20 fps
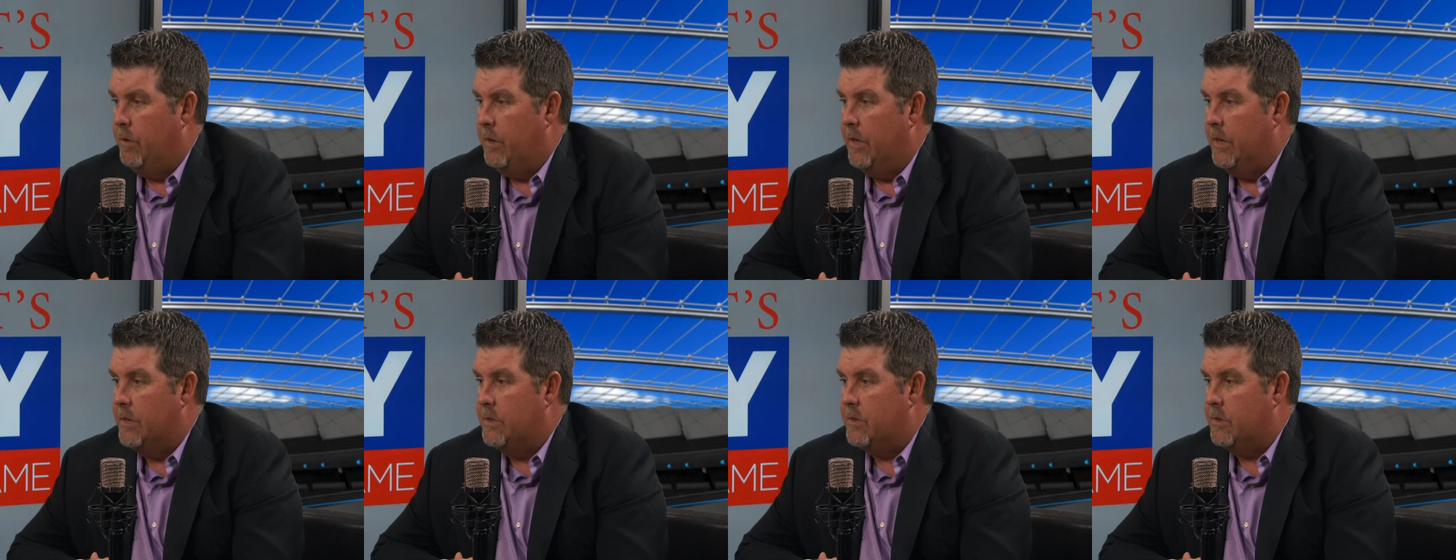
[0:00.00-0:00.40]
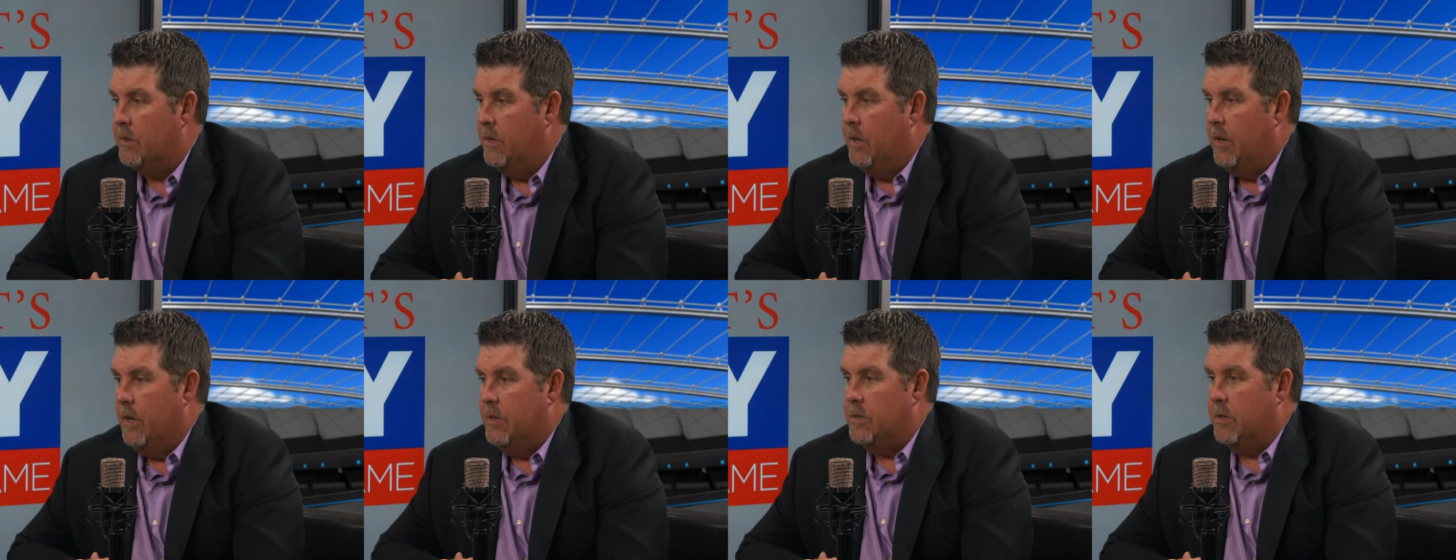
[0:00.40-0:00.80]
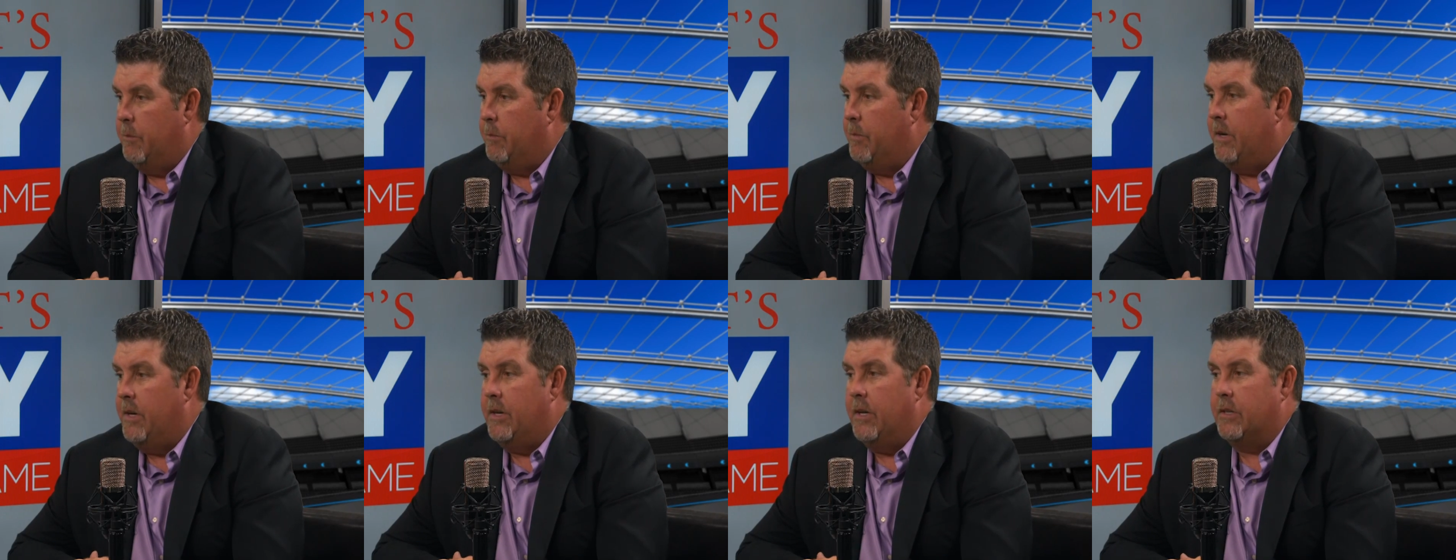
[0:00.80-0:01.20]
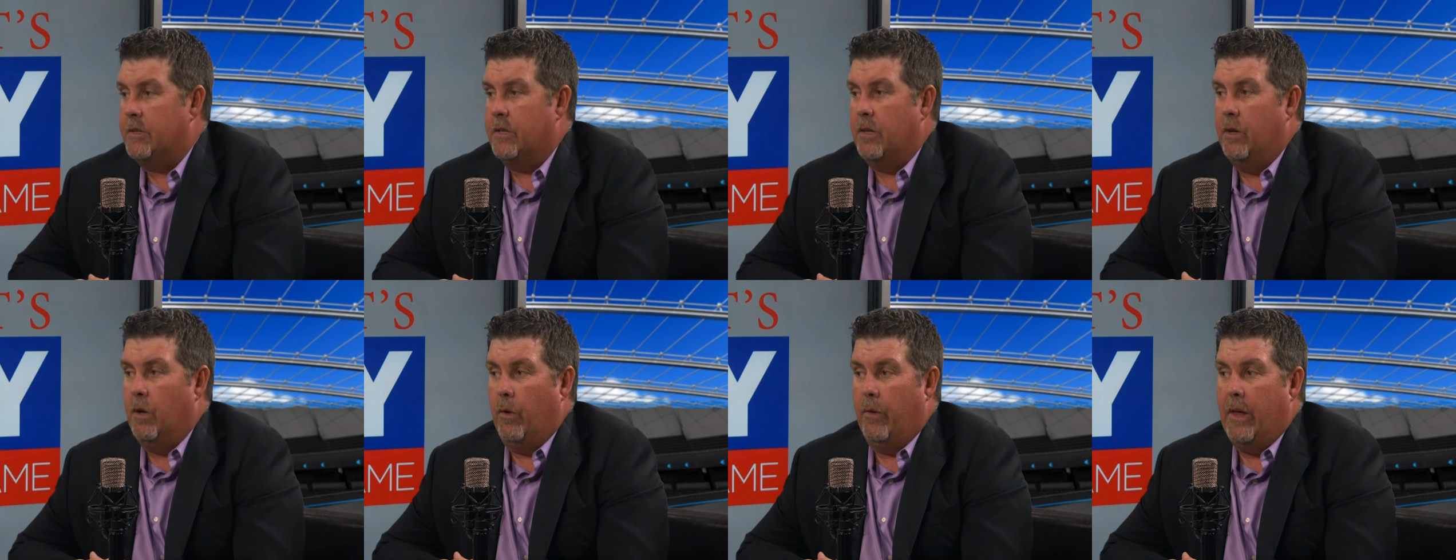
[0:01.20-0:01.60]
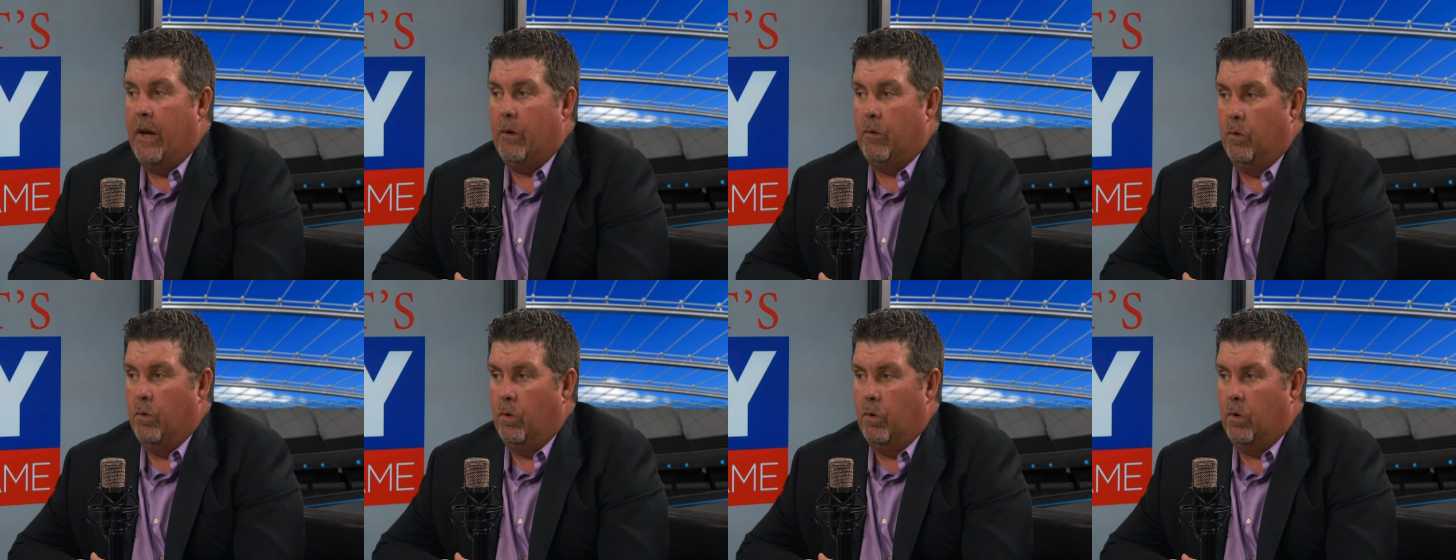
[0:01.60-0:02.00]
this. Somebody doesn't know
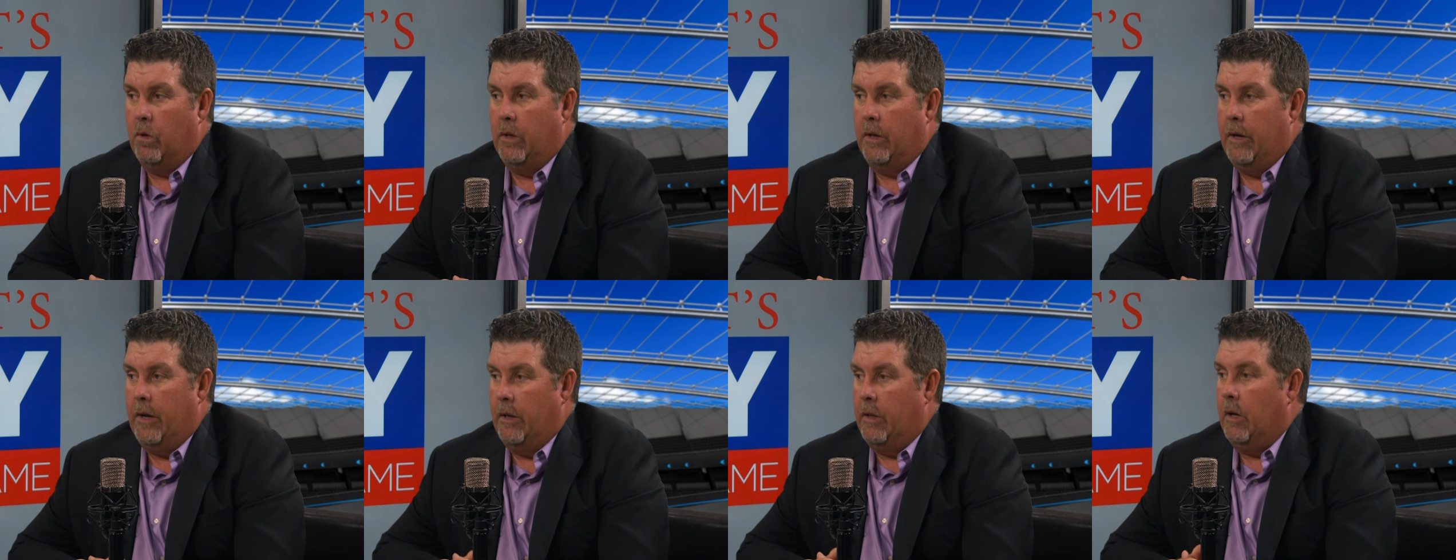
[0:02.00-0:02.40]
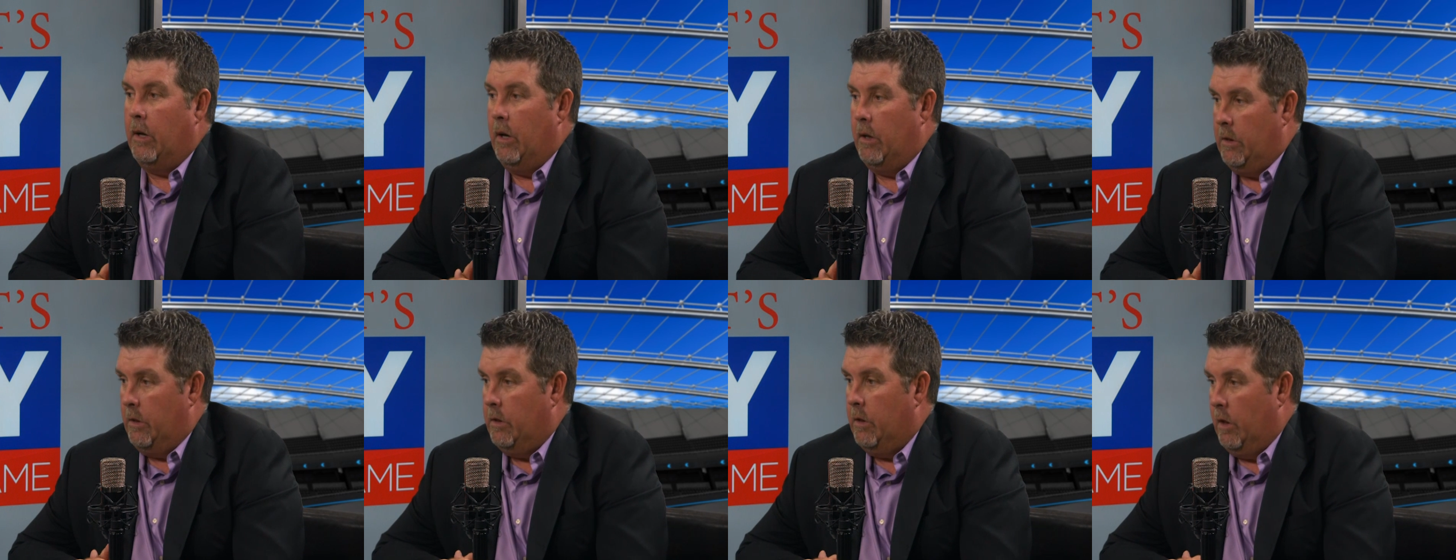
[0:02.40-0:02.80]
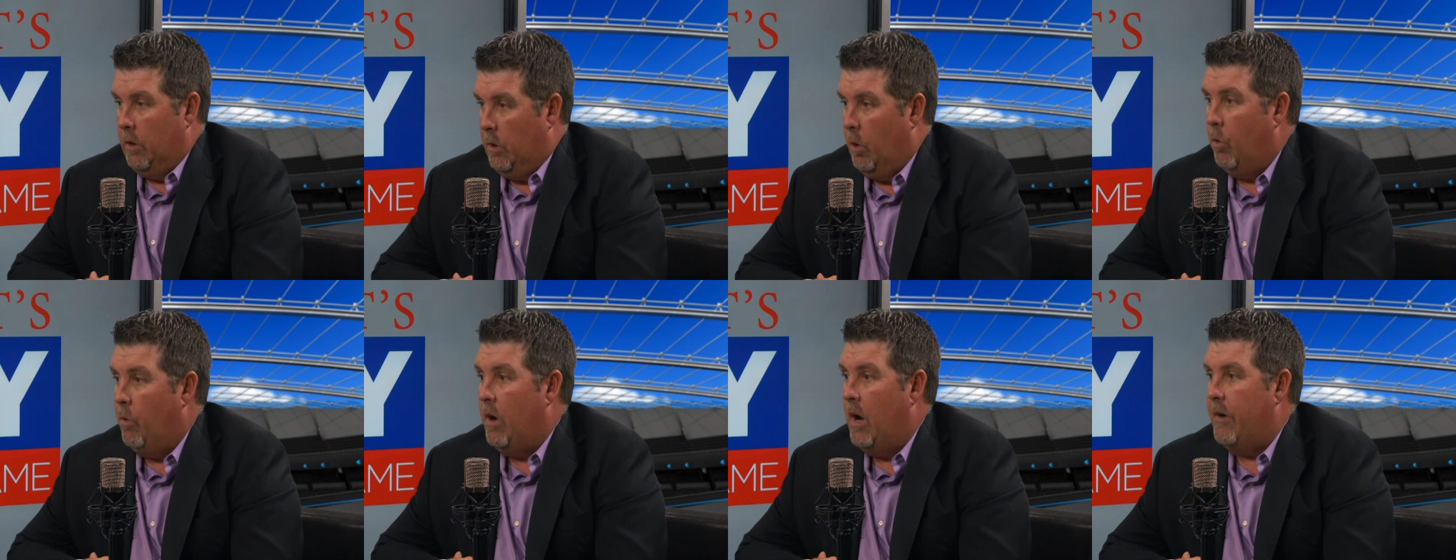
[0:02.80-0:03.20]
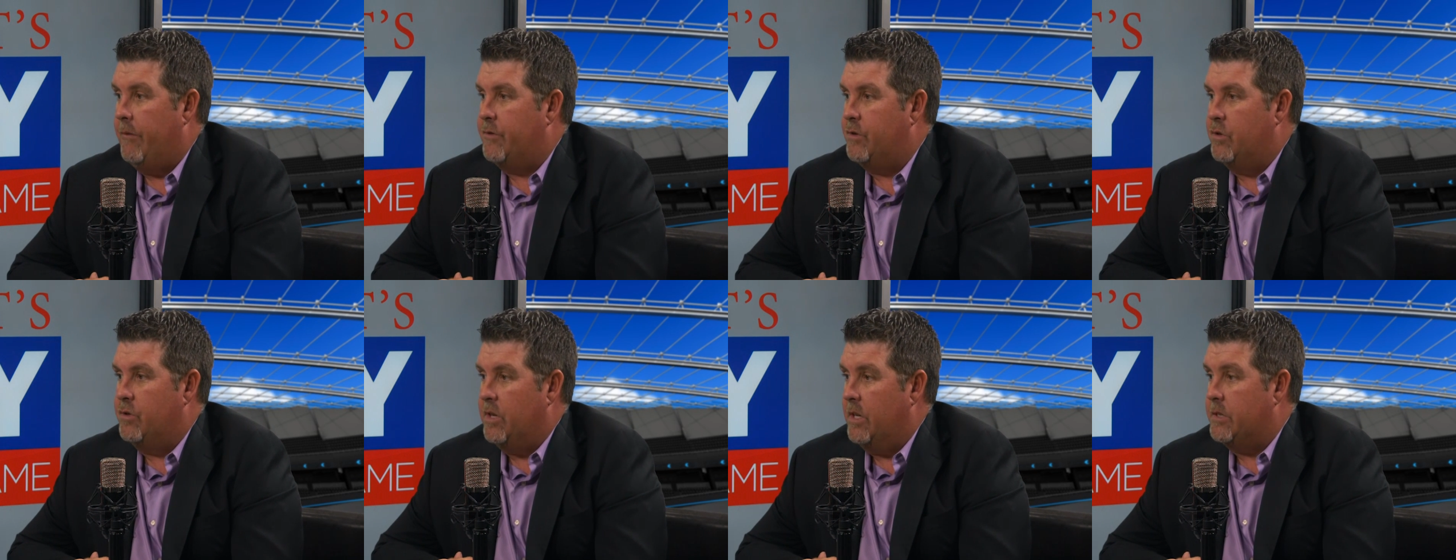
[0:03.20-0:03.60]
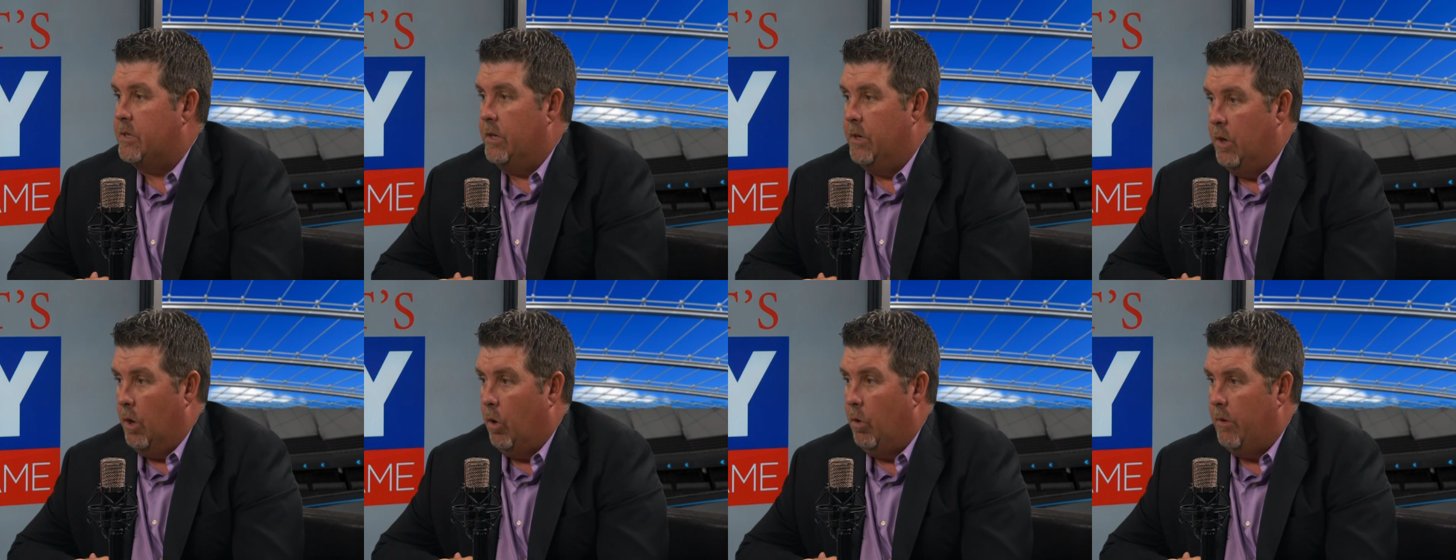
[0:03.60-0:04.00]
that rule. A, a, a loan officer
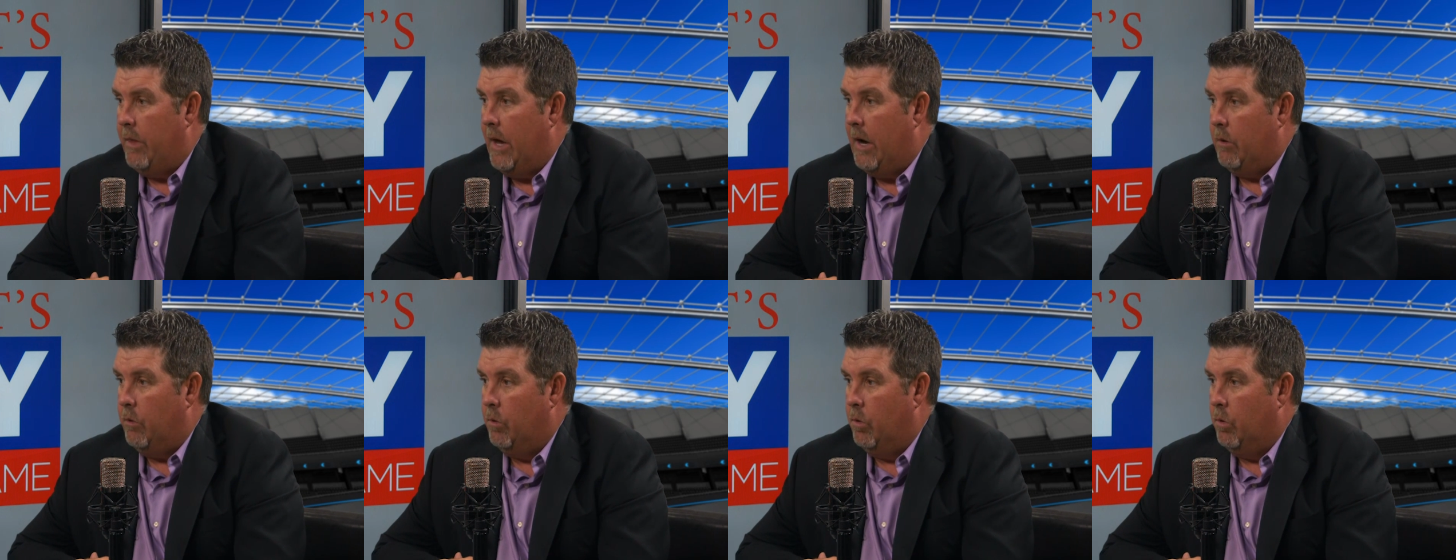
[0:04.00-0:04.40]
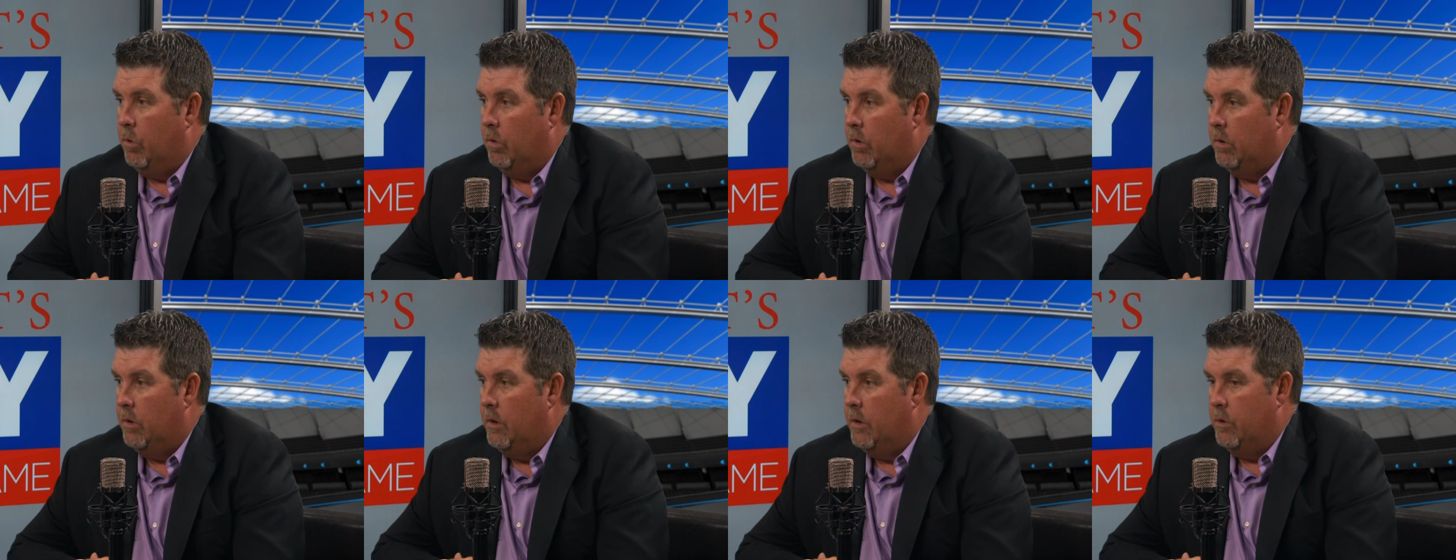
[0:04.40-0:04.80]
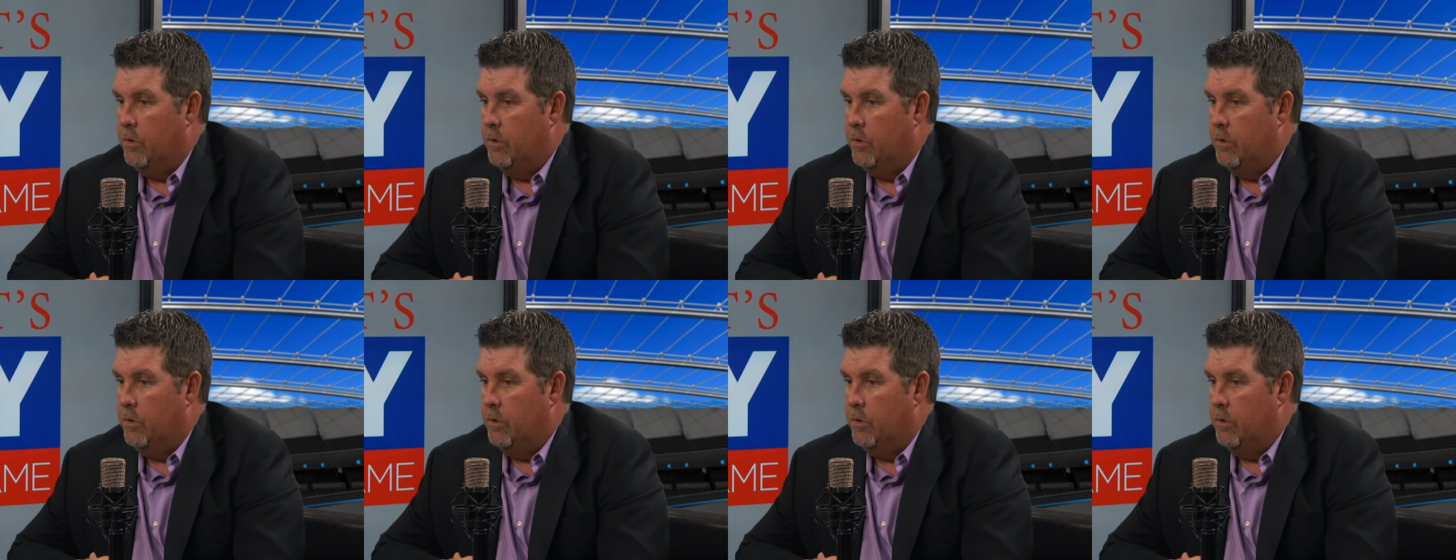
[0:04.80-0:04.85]
doesn't know that rule.